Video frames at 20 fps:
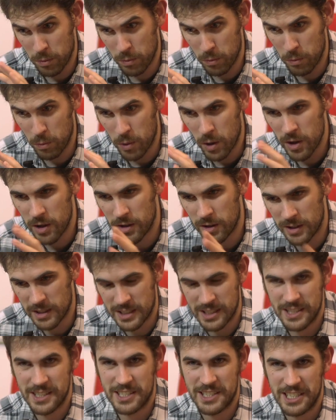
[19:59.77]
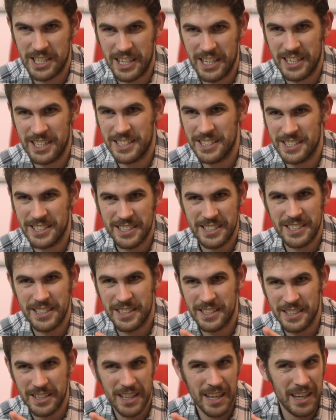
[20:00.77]
world has changed
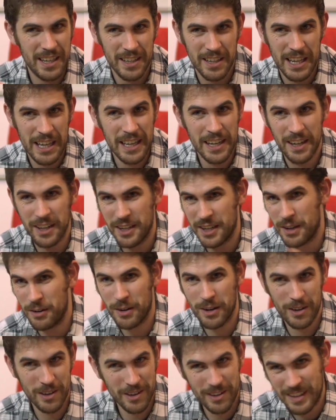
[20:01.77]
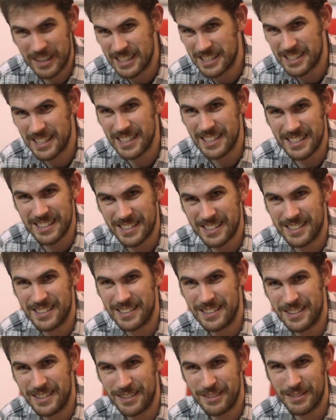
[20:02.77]
and that hill no longer exists
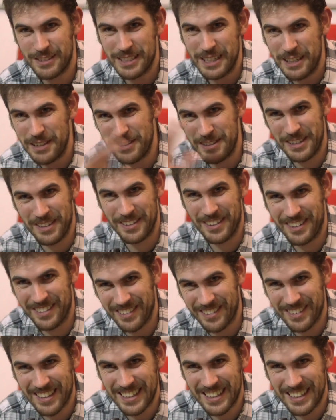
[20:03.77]
and those deer no longer